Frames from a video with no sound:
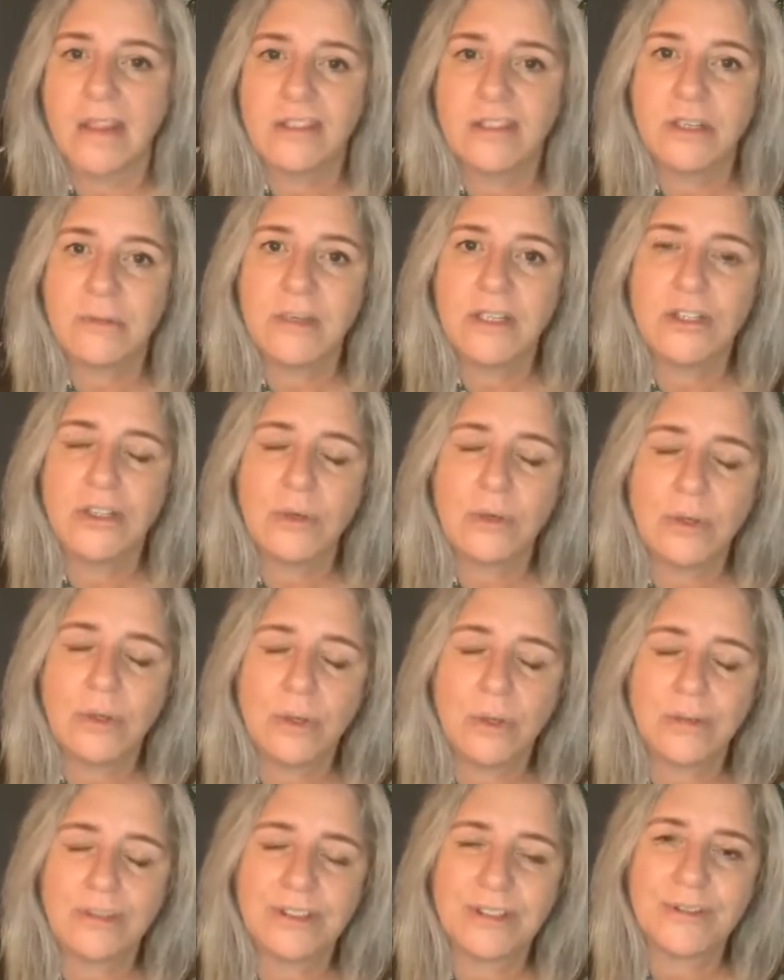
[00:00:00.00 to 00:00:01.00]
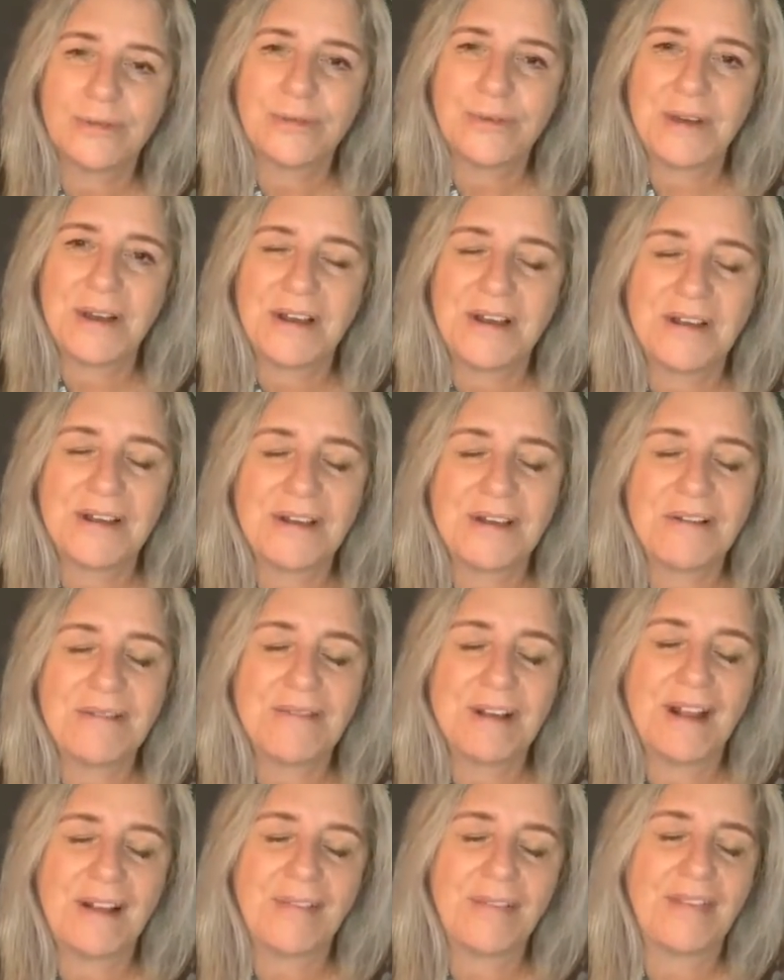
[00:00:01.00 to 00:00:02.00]
So we do lots of work
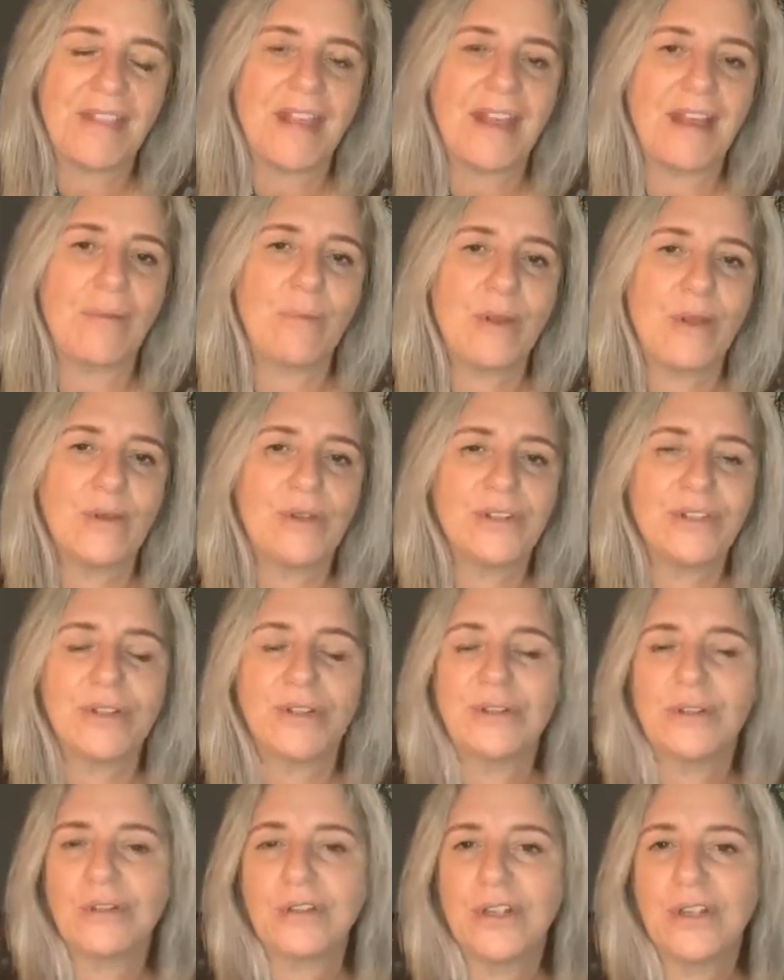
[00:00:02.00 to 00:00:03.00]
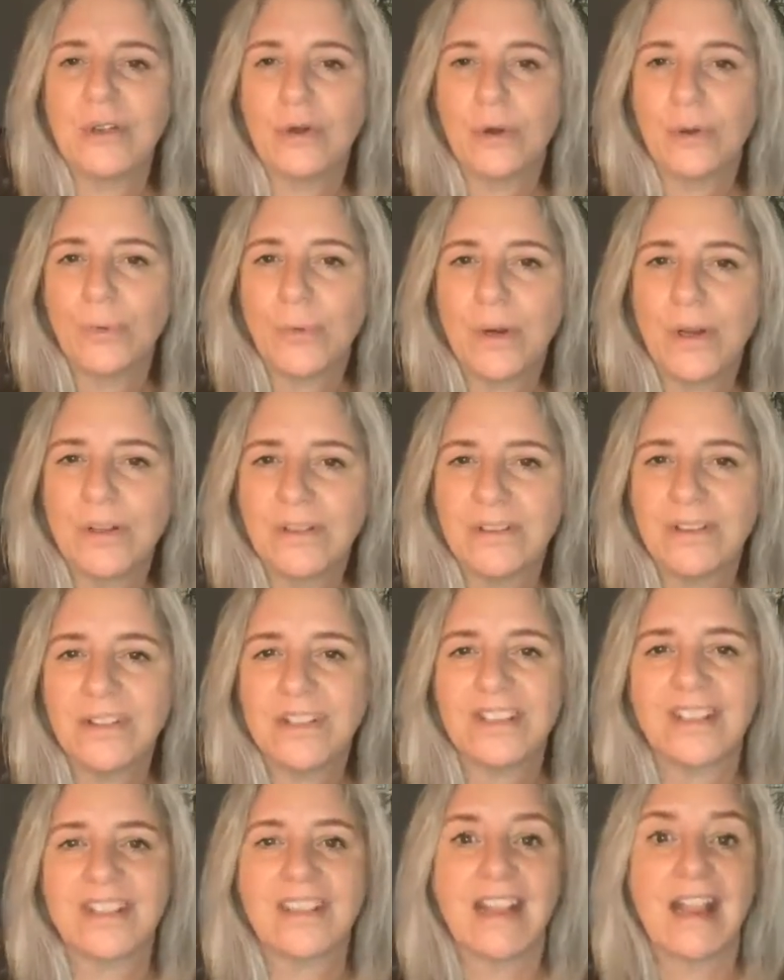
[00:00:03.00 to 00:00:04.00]
around that. We also look at your
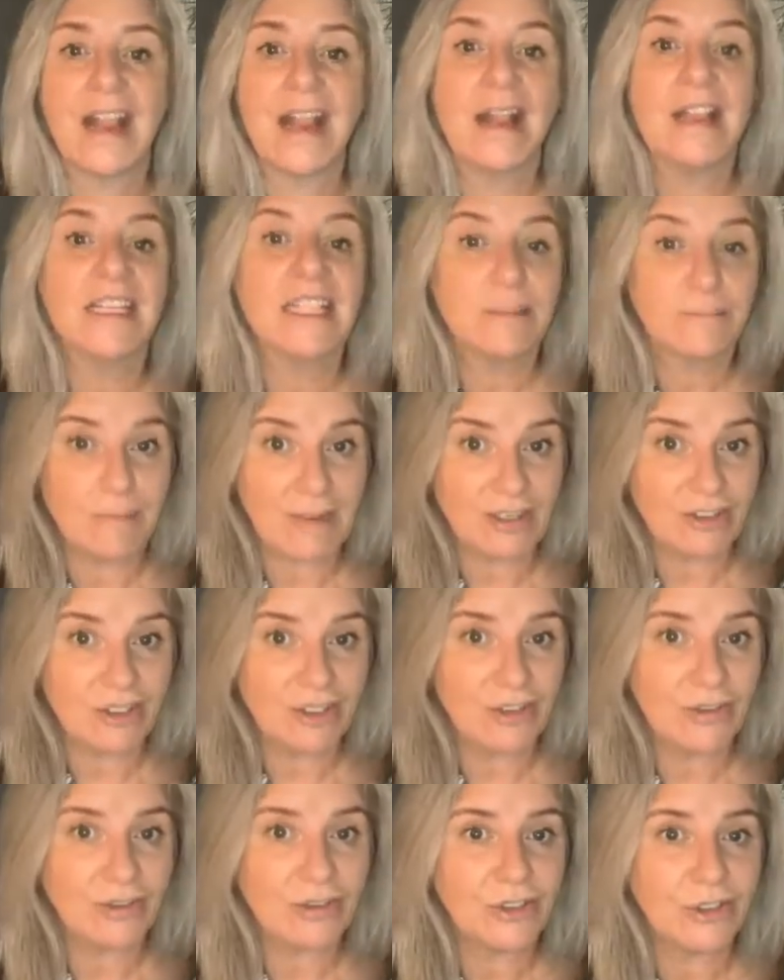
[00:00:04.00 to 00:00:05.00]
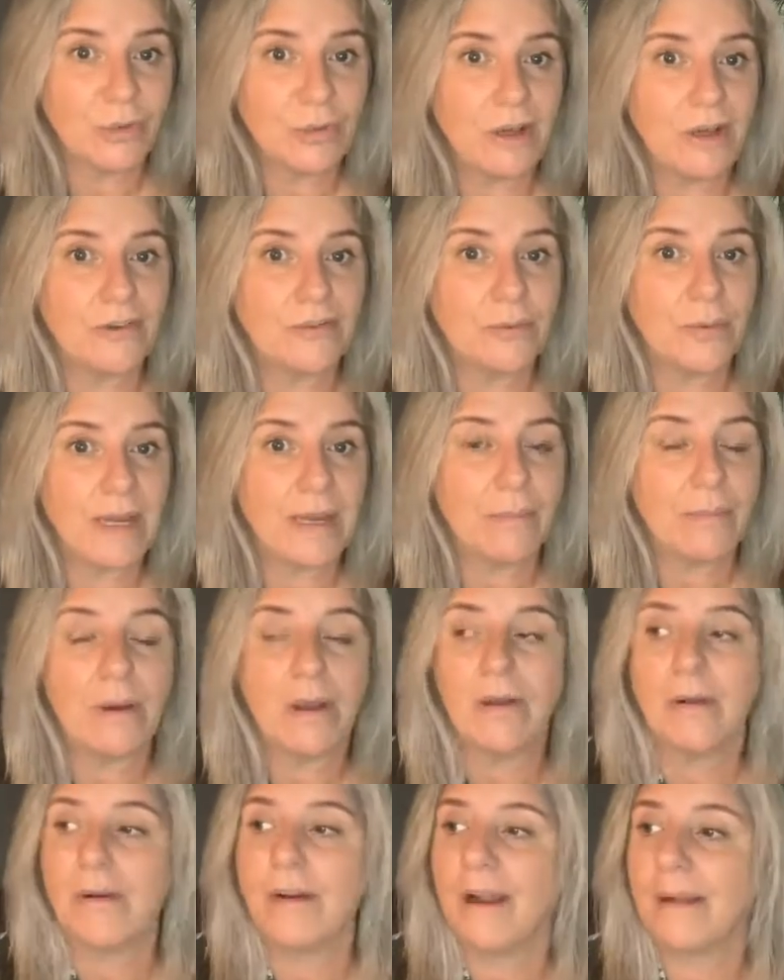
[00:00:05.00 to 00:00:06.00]
wants, especially on the 12-week
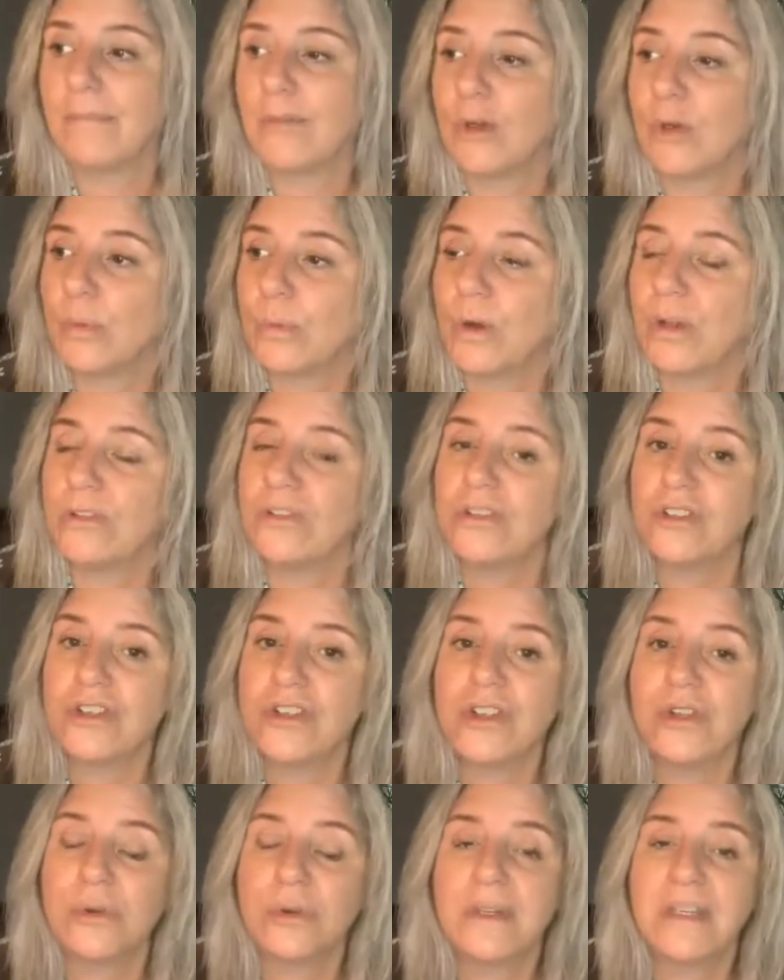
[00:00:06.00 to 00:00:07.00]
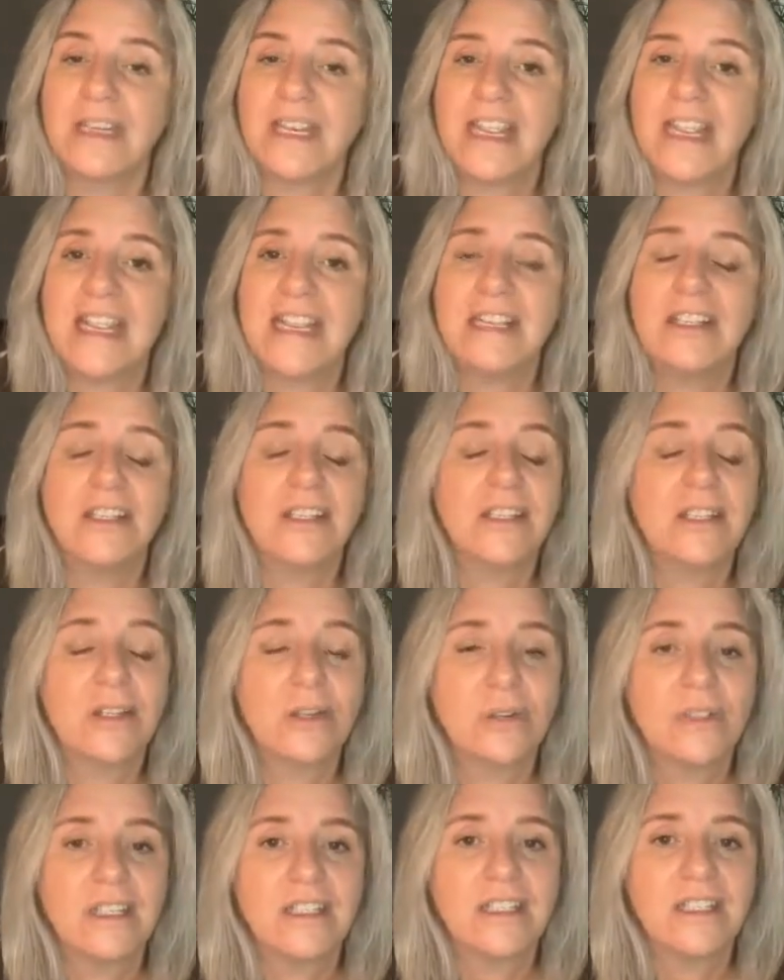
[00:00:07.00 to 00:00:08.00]
program, your wants, your needs,
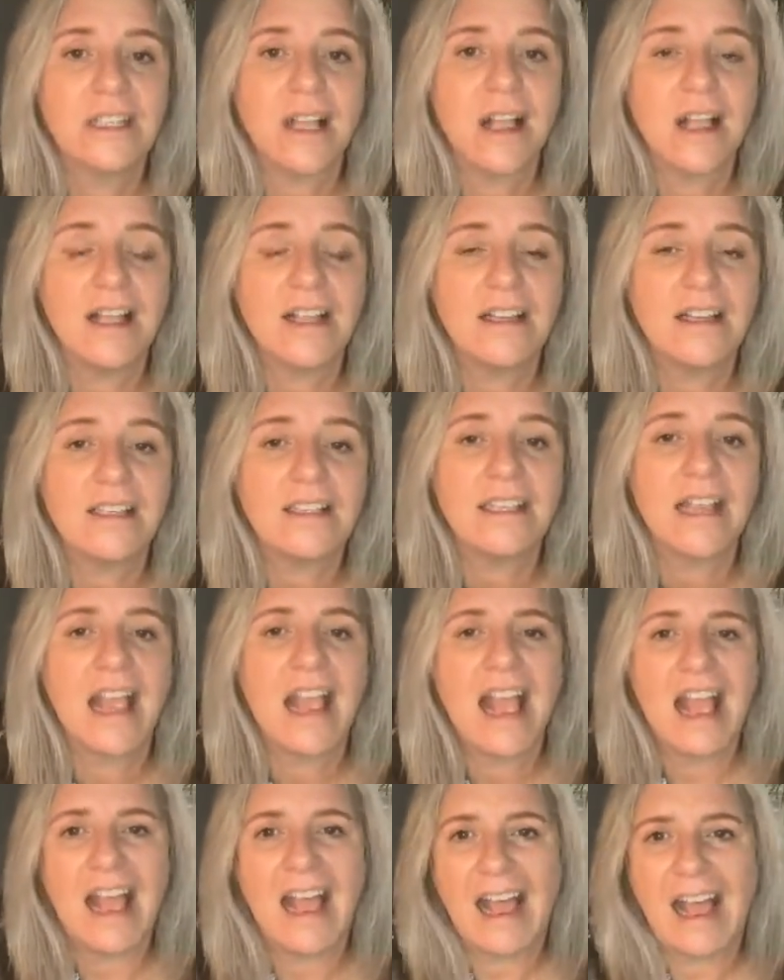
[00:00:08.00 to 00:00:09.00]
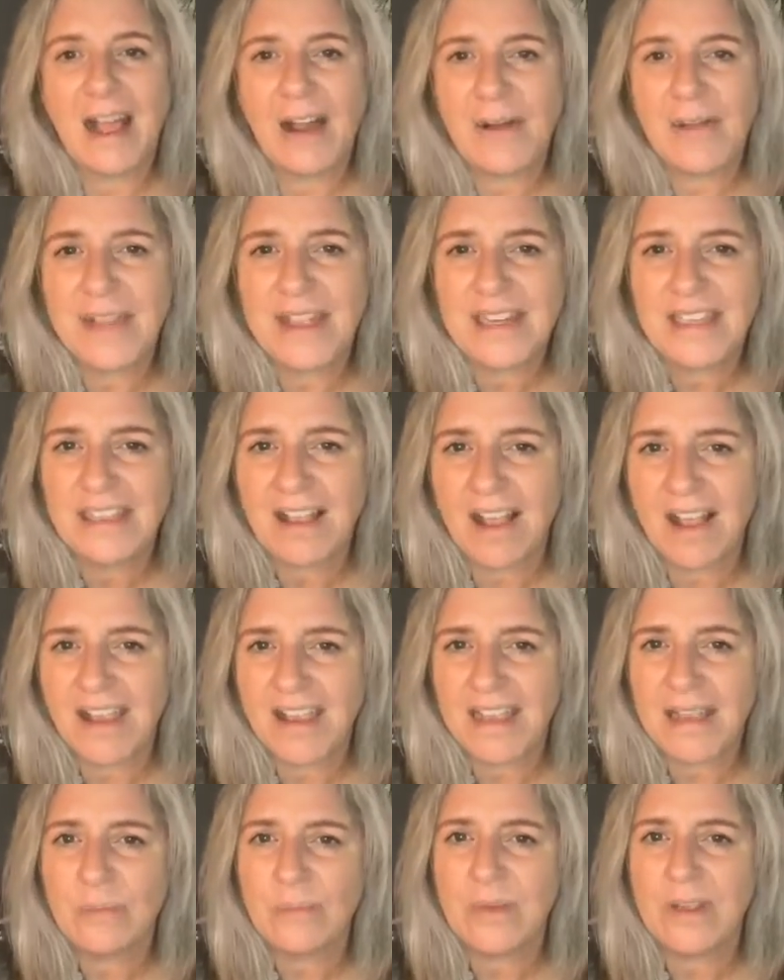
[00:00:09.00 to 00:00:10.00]
your desires, how they tie
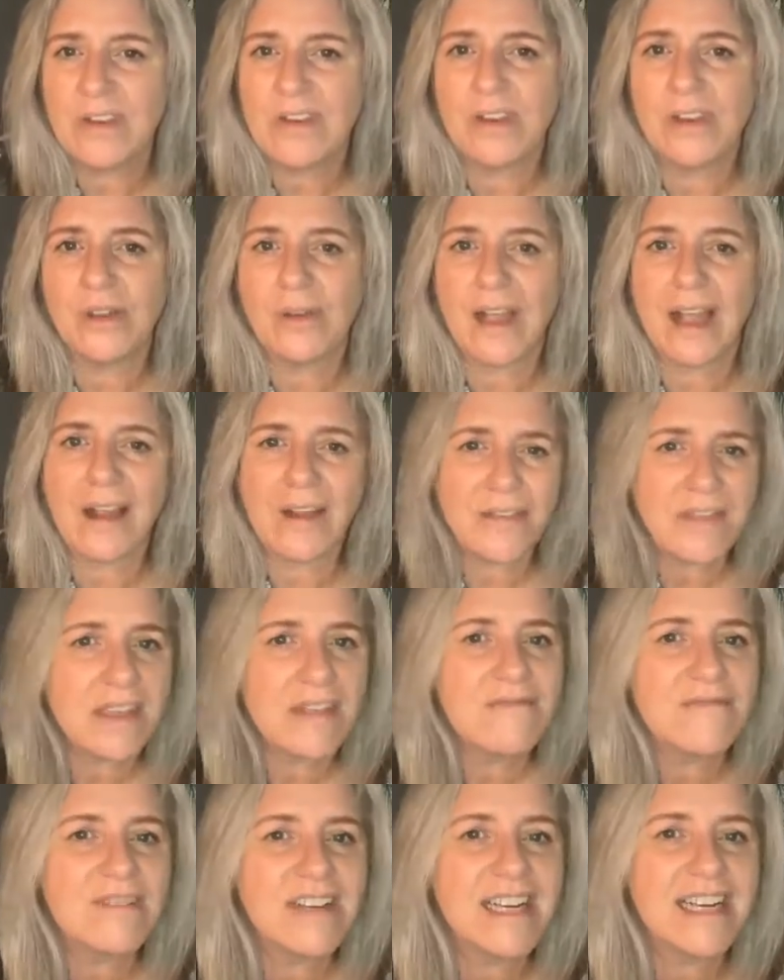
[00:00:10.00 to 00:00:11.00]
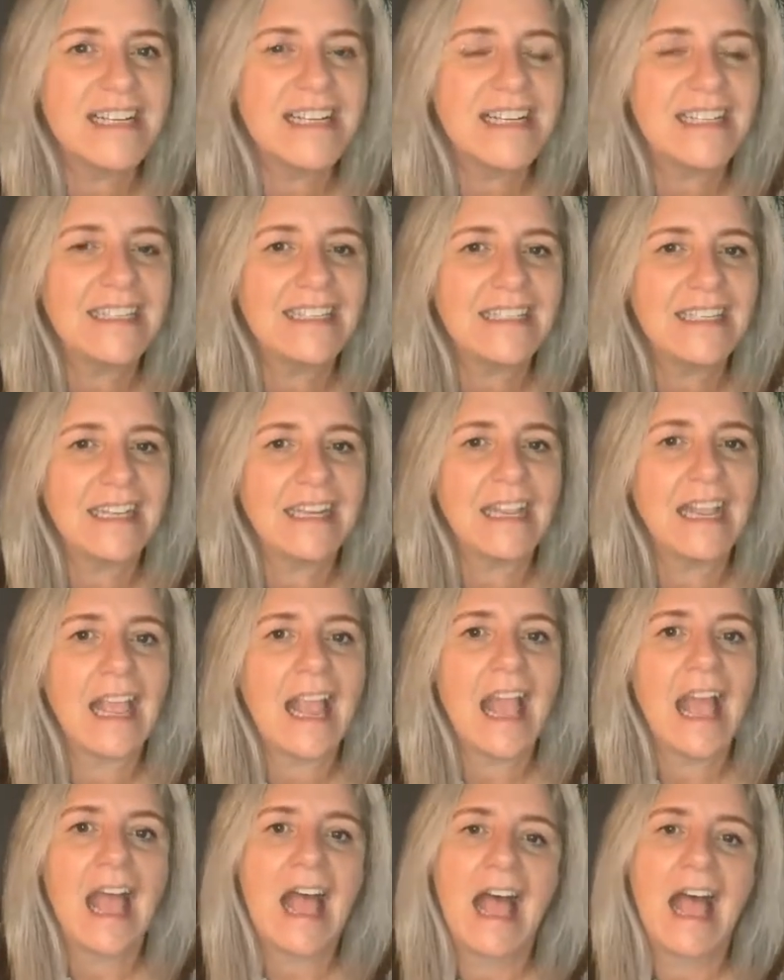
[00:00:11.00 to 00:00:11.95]
in with you, how they're realistic.